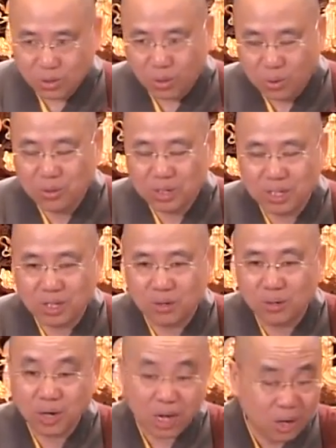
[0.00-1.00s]
your own
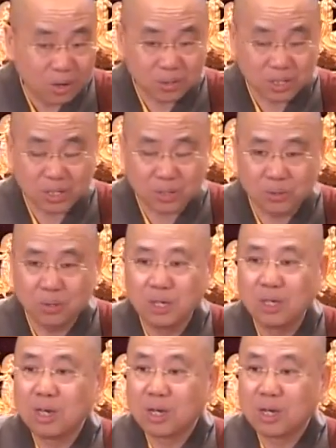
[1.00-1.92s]
ego, our ego,